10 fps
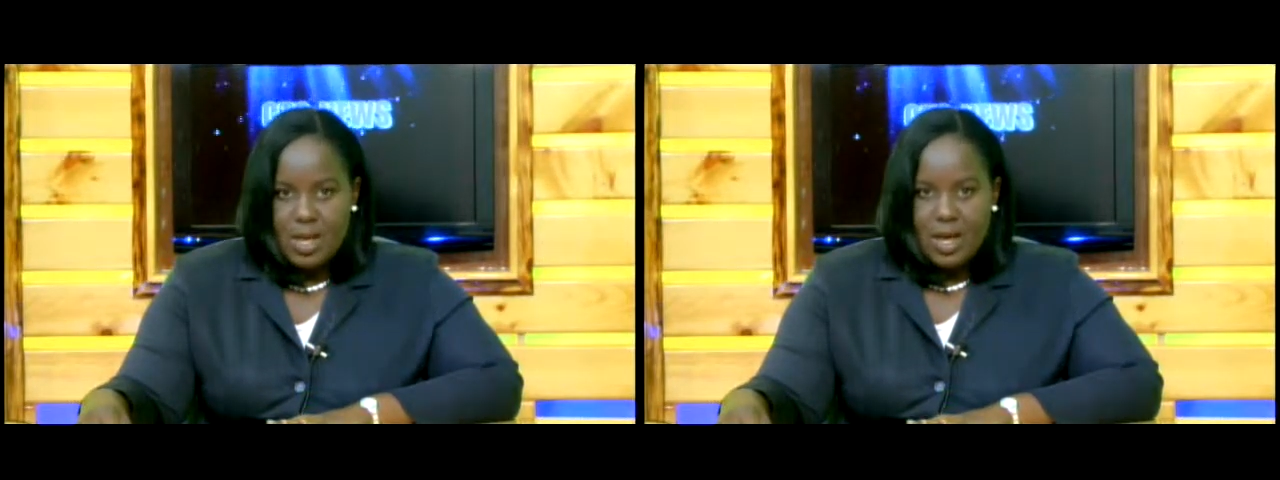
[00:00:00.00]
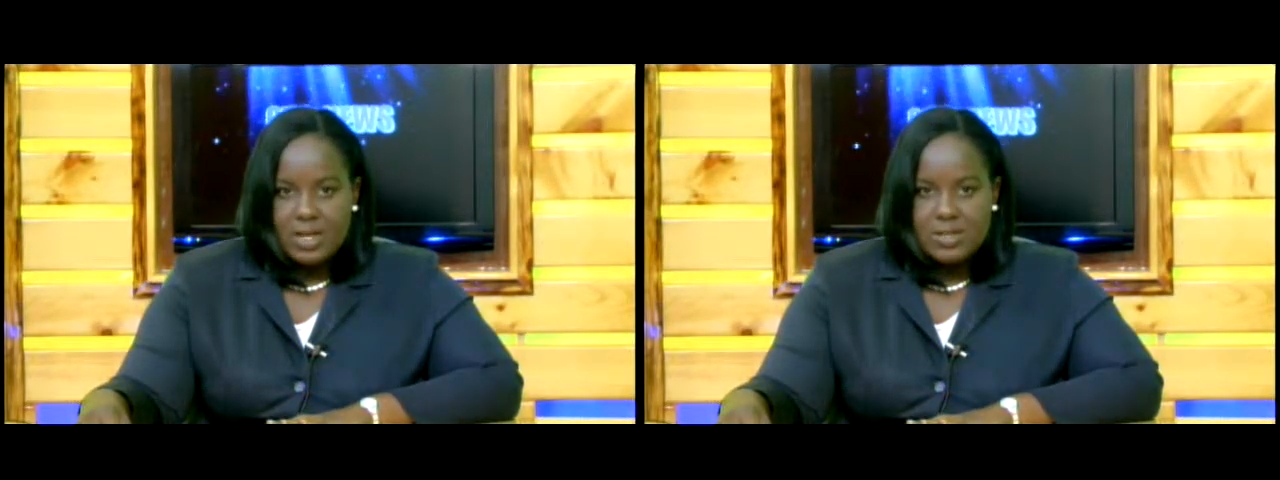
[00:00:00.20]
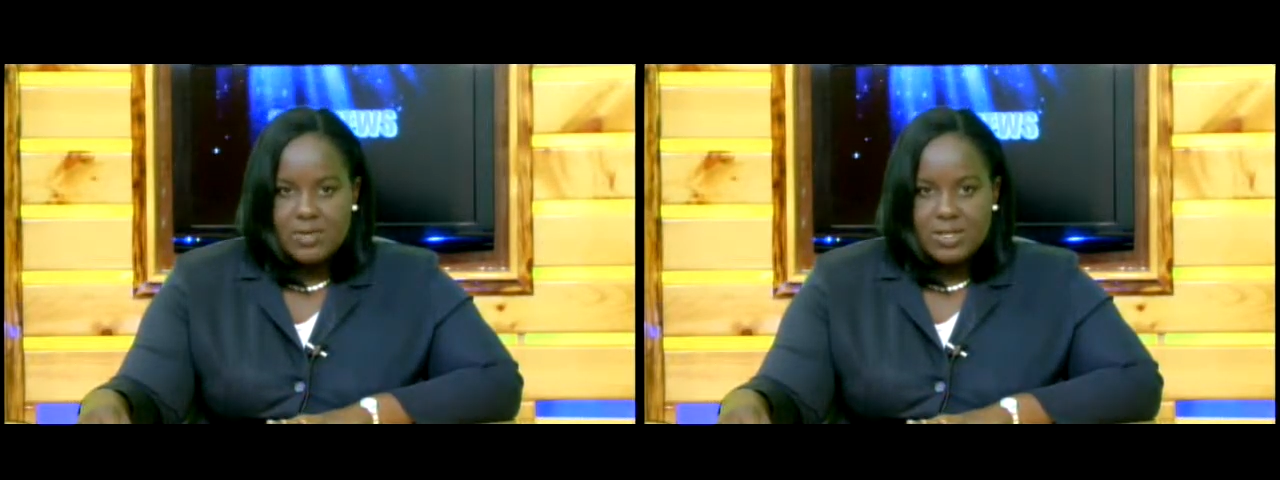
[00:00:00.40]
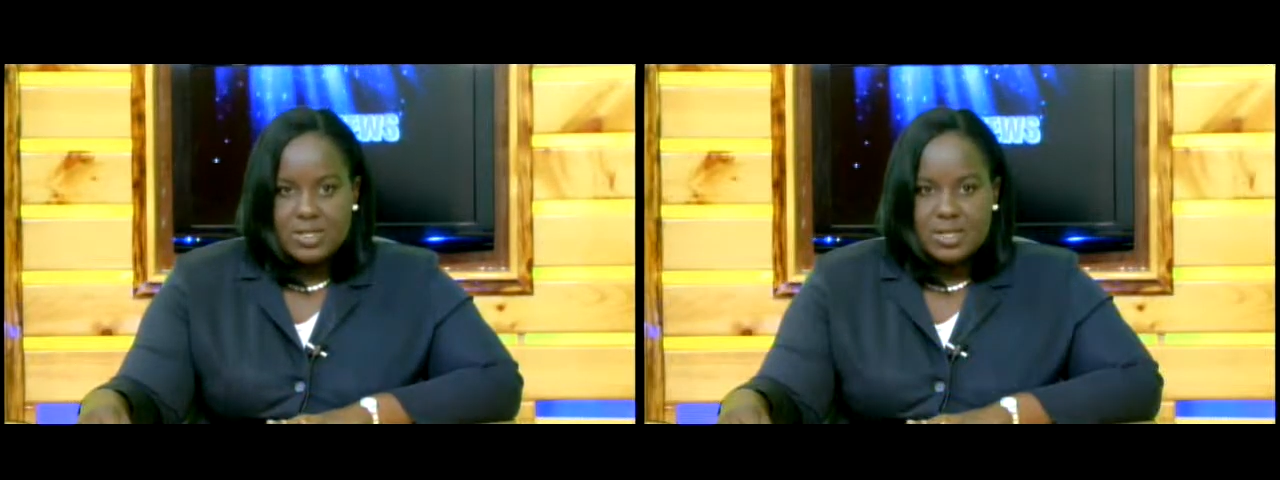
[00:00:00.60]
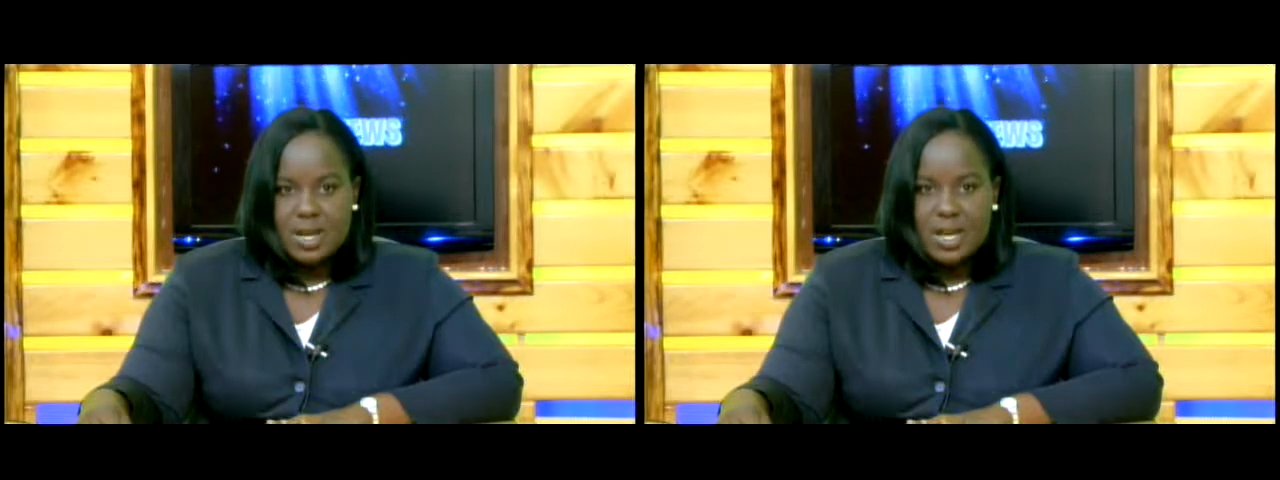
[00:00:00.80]
As of
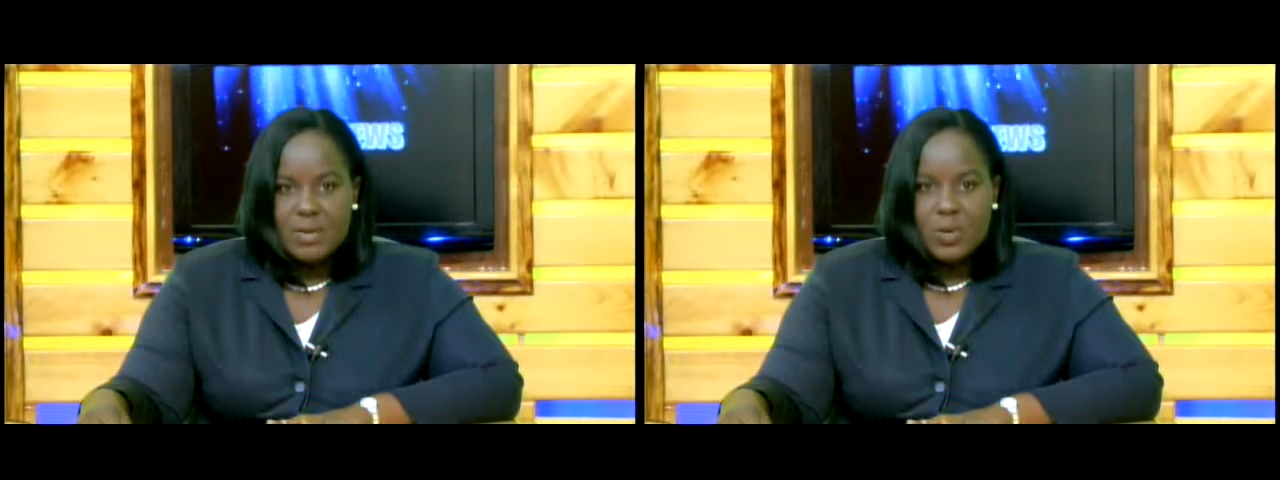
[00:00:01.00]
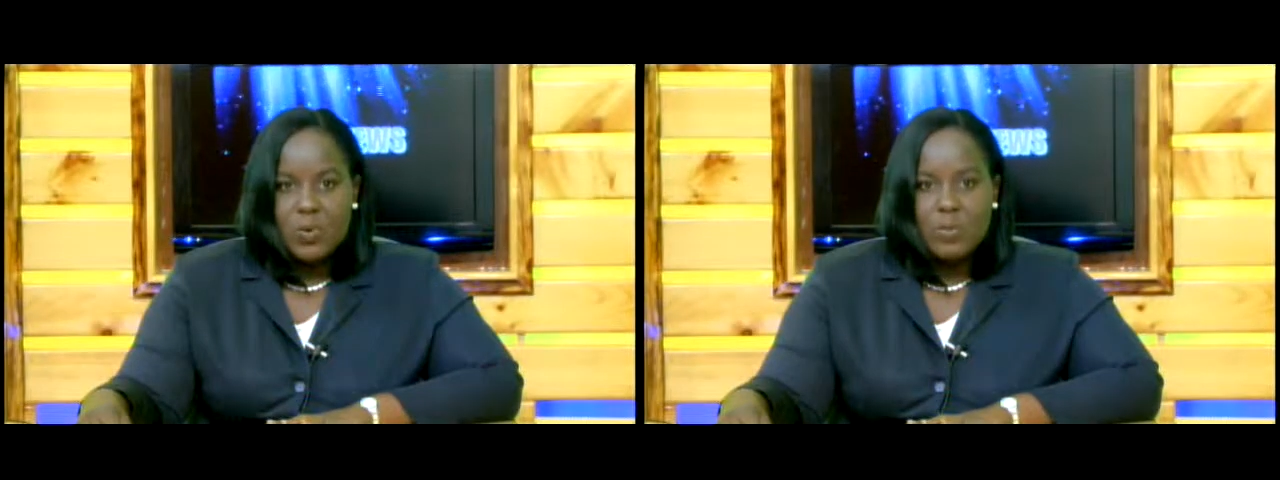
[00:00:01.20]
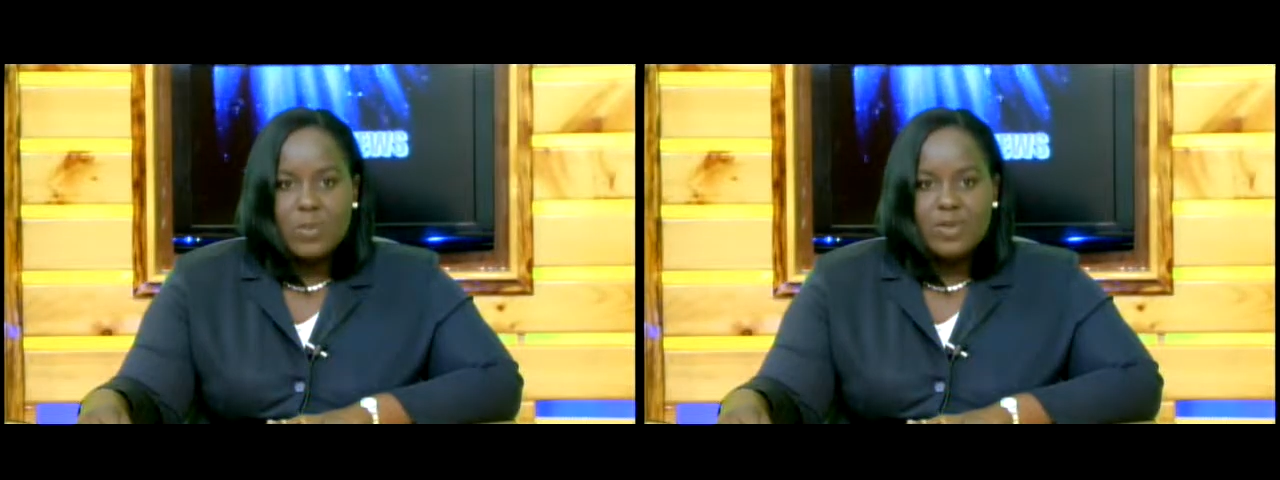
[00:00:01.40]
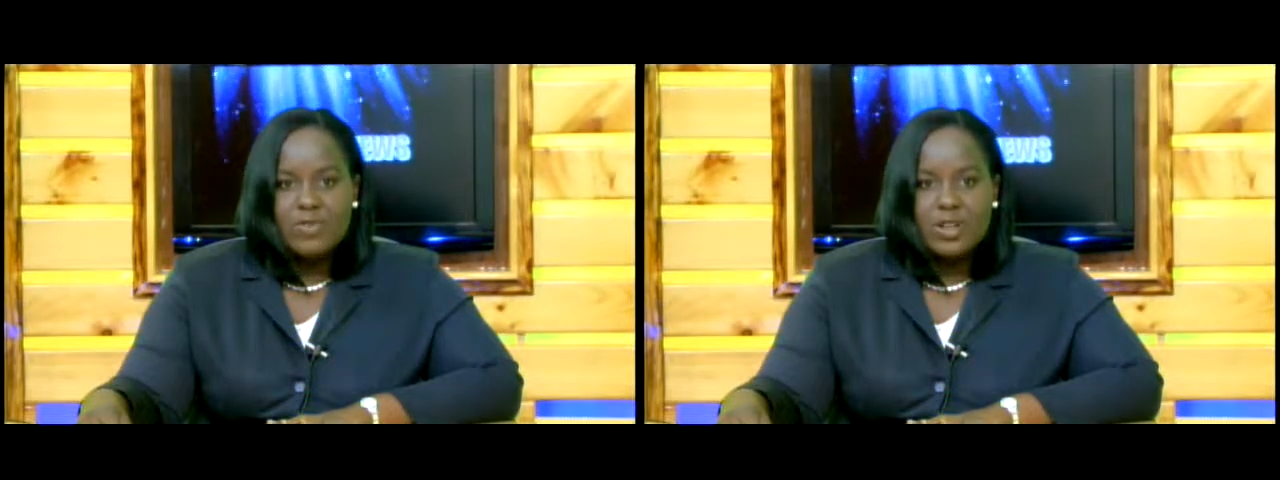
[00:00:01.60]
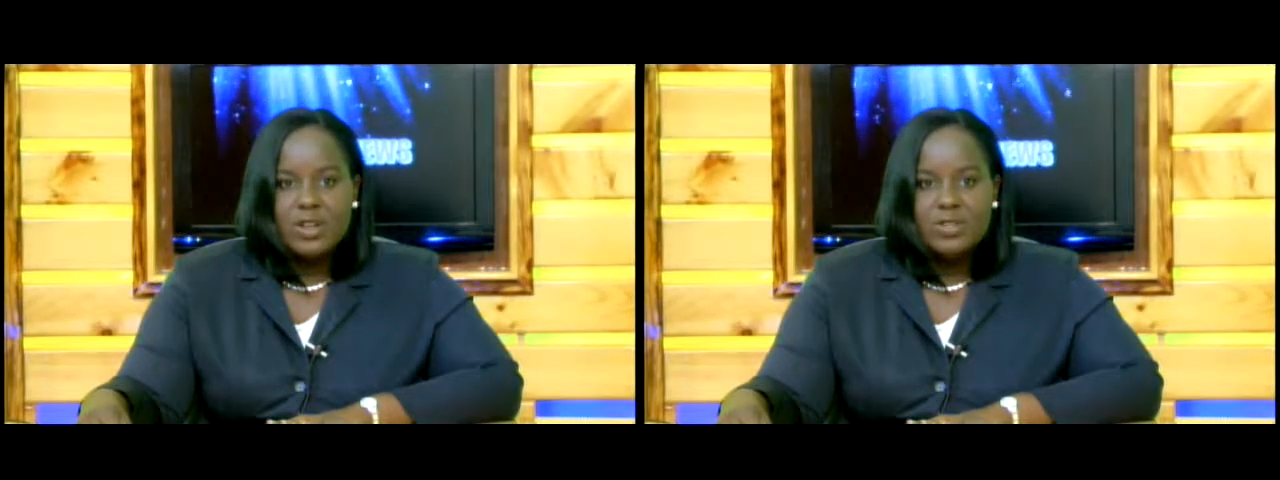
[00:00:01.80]
this time, equipment
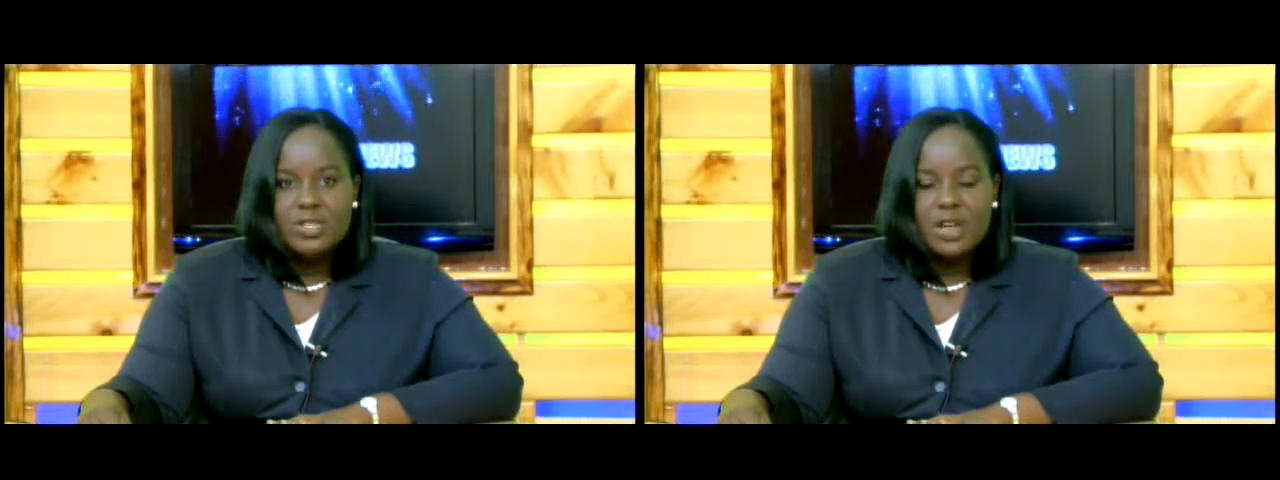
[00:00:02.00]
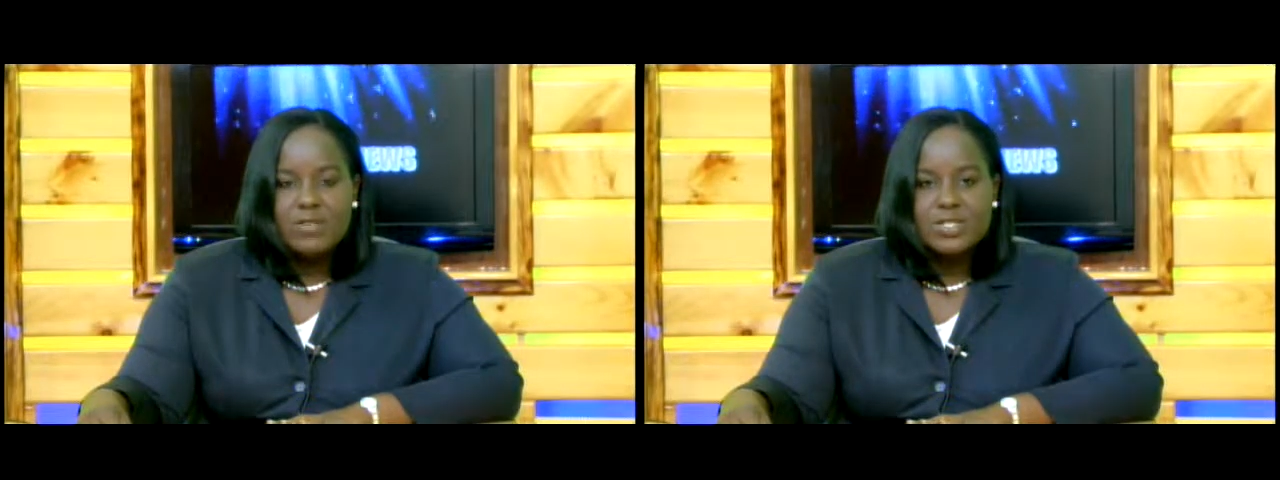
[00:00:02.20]
vendors have